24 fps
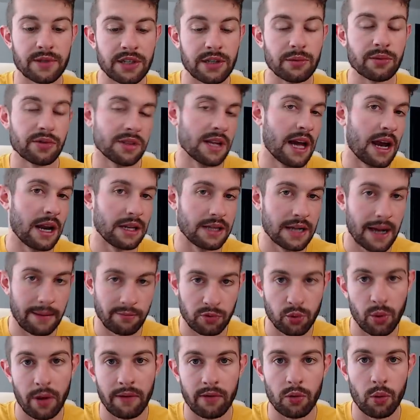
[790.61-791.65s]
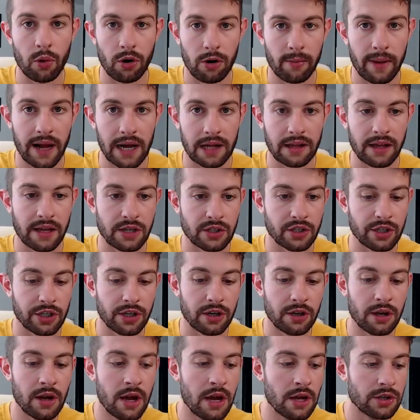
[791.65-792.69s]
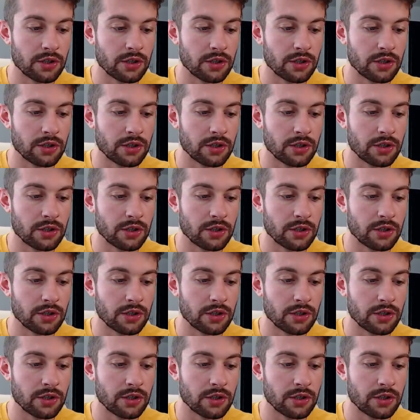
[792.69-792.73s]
he was not a top 12 quarterback last year.